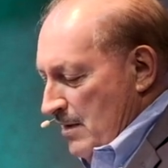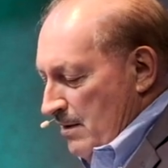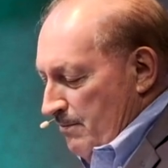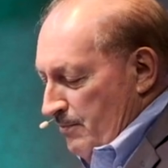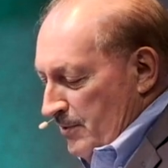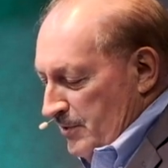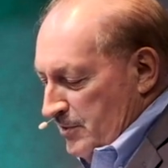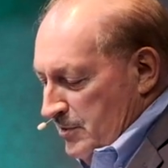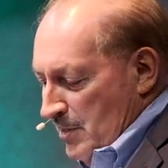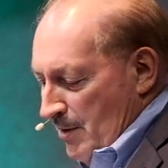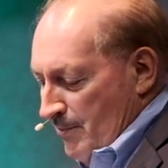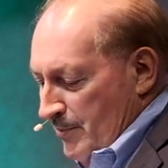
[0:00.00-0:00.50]

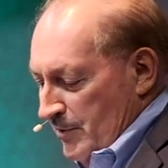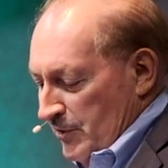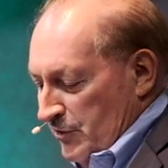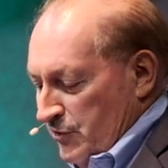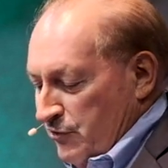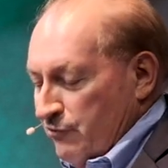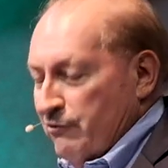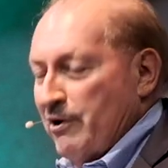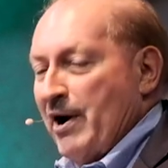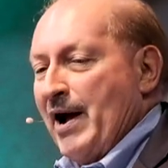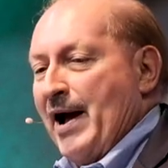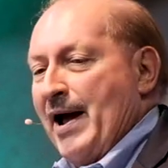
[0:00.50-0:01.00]
But some of the
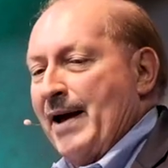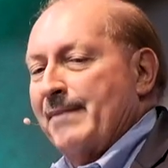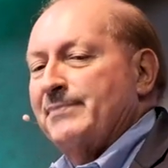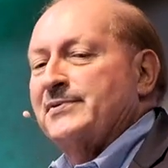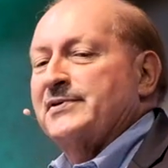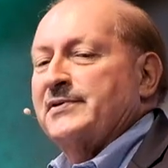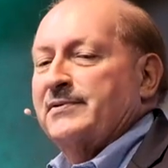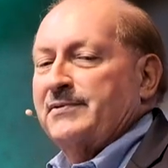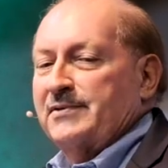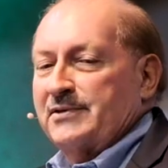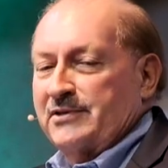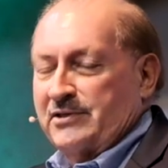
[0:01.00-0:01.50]

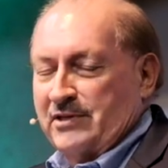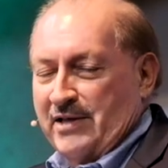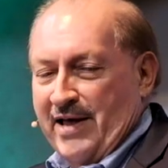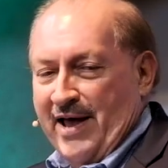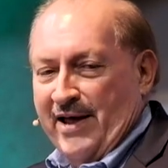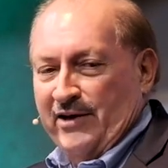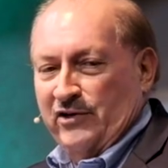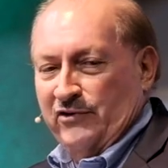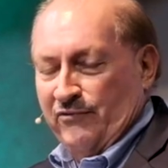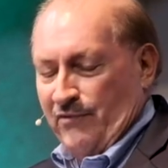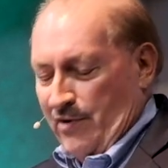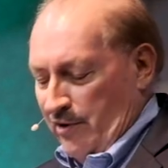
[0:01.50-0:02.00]
scribes
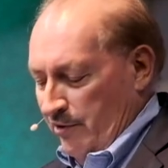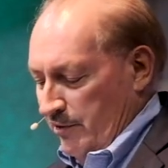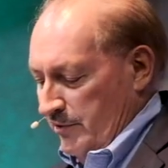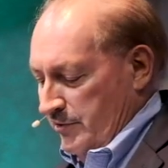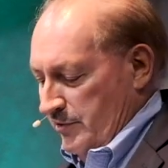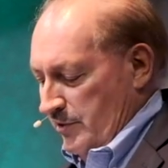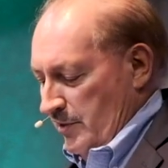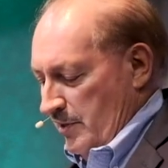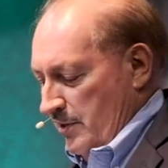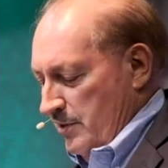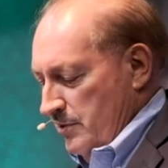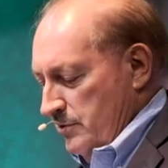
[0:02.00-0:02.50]
/
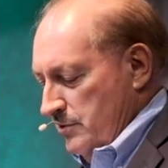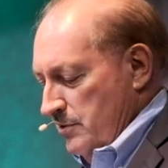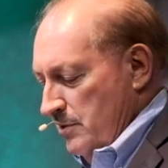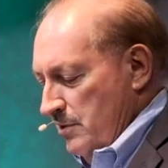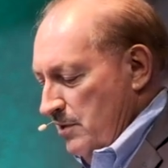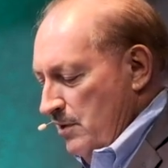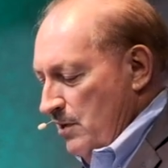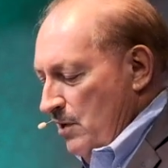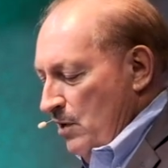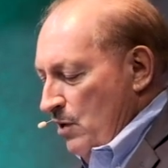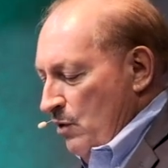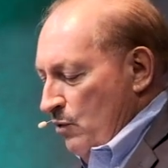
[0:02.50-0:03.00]
Pharisees
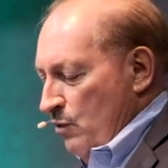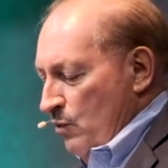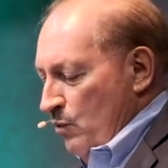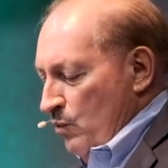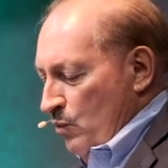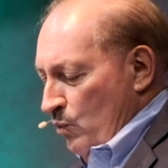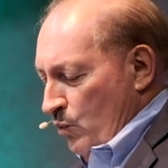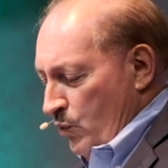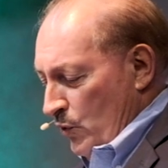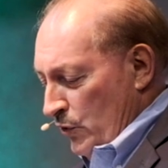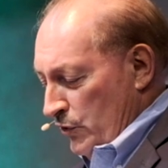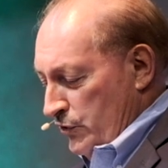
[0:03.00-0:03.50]

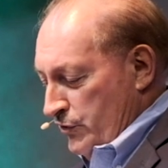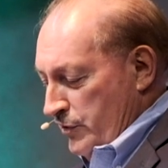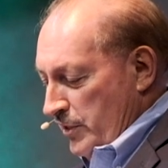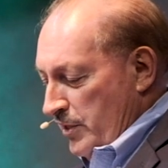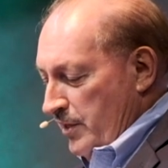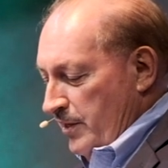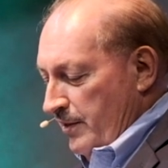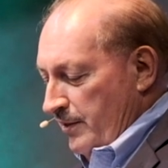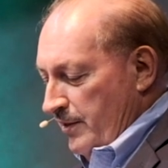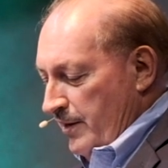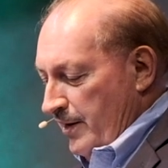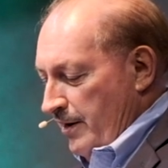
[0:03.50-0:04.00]
were
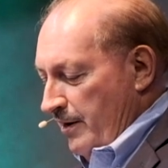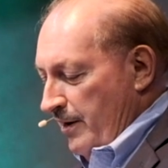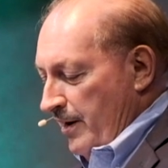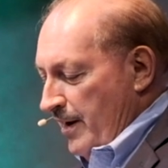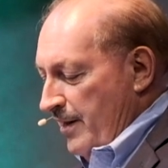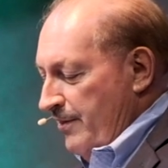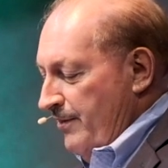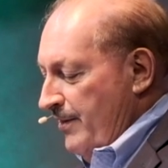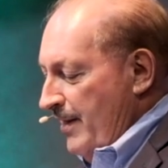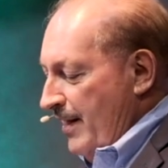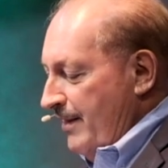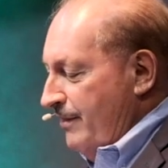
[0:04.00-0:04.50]
sitting there,
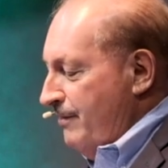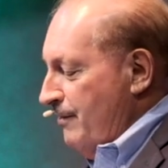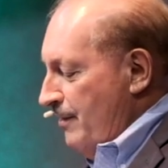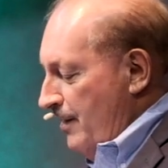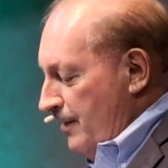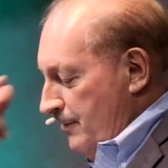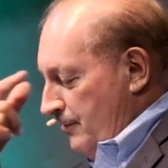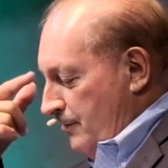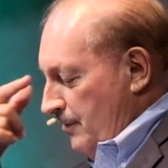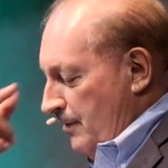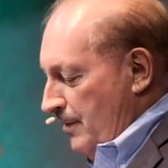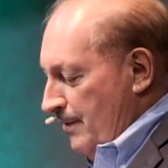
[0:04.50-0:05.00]
and they
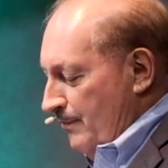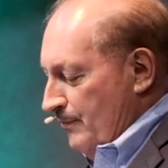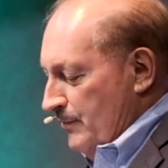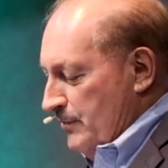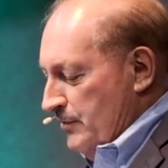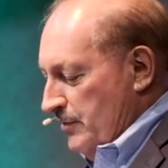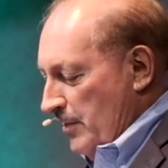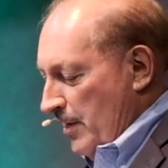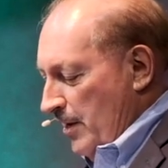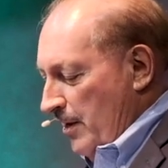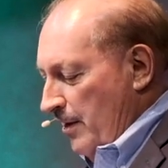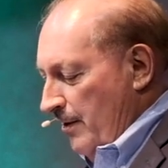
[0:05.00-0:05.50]
thought to
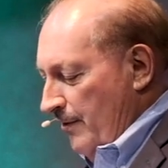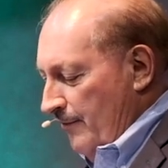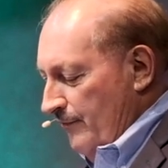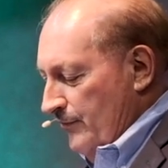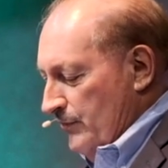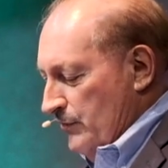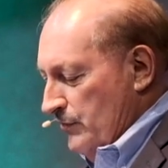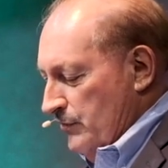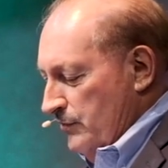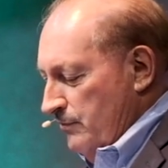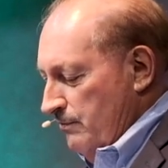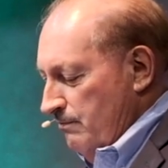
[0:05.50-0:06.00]

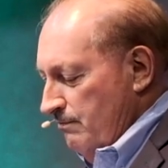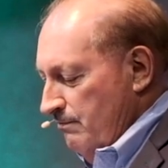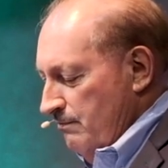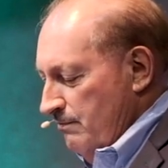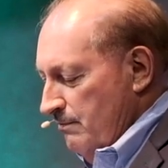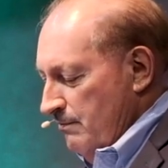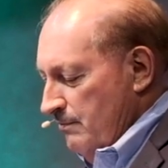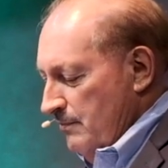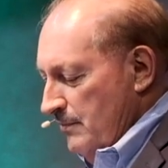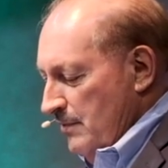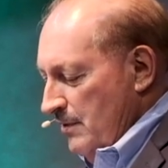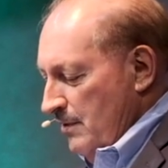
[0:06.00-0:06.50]
themselves,
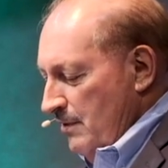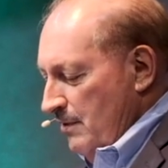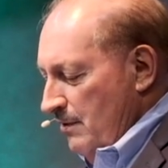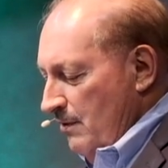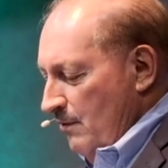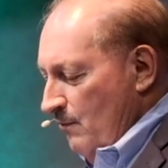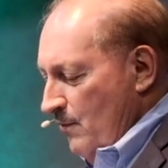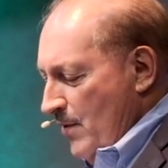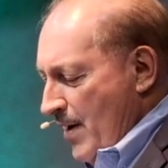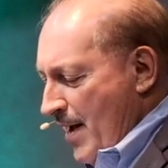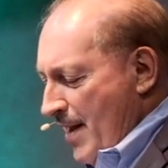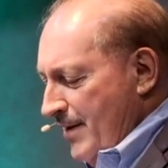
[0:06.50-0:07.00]

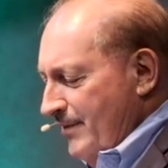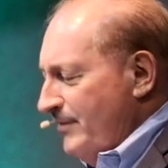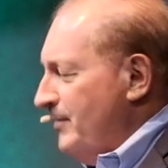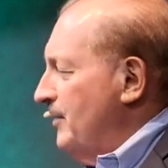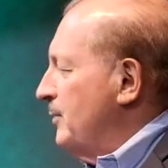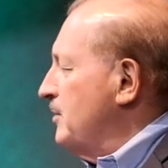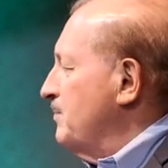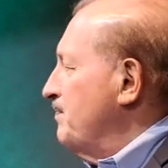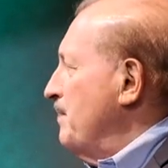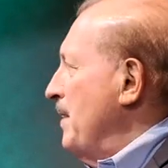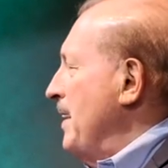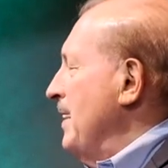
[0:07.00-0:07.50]
why does he
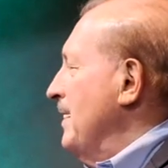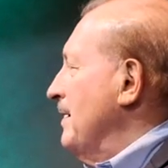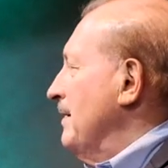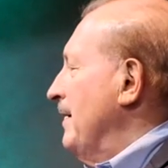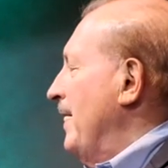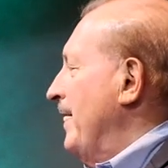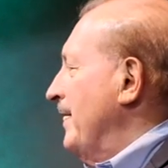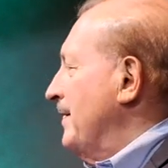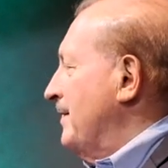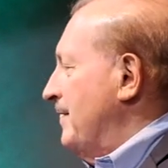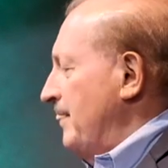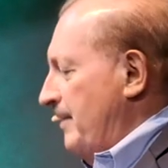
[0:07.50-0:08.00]
speak
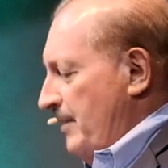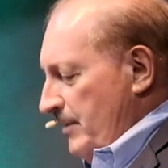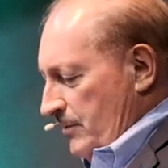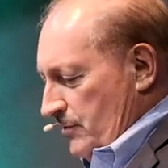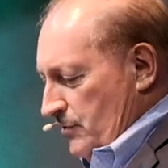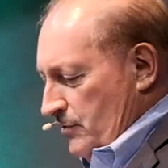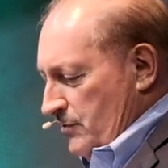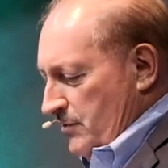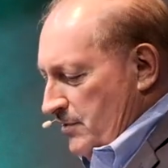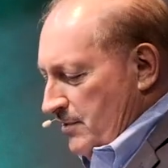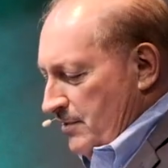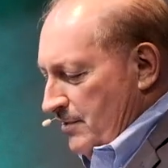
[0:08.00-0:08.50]
like
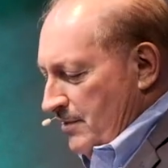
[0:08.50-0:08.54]
this?